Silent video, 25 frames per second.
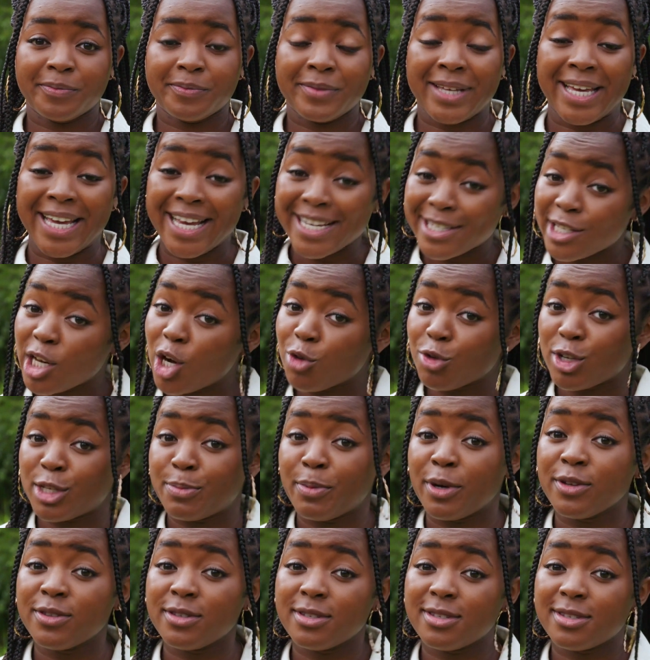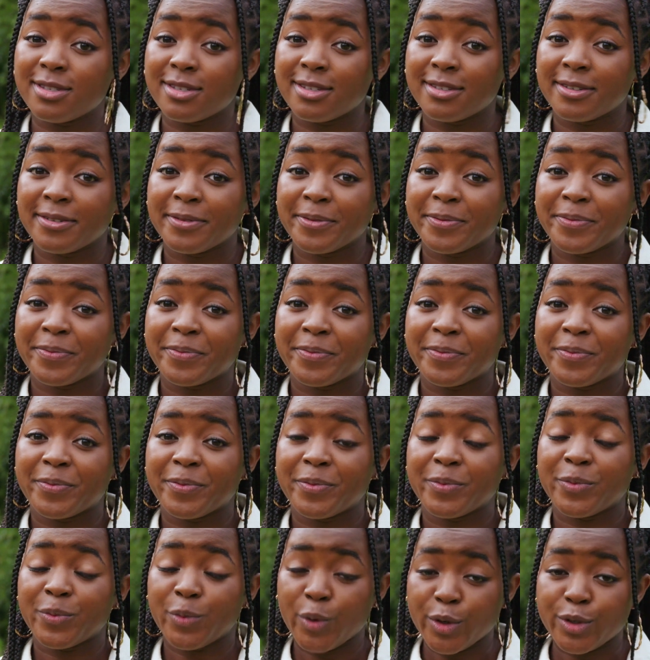Here's our response.
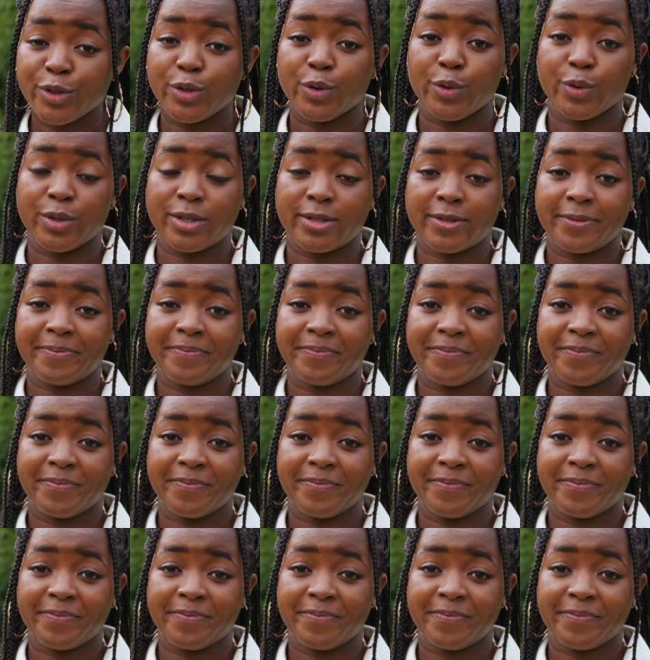What's yours?